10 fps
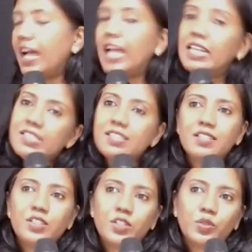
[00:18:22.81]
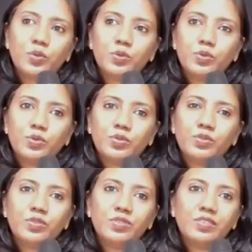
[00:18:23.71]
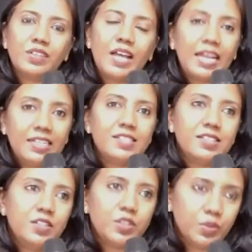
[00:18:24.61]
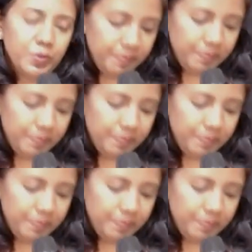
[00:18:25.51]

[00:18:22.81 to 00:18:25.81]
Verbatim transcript: I'll listen to you. I'll listen to you.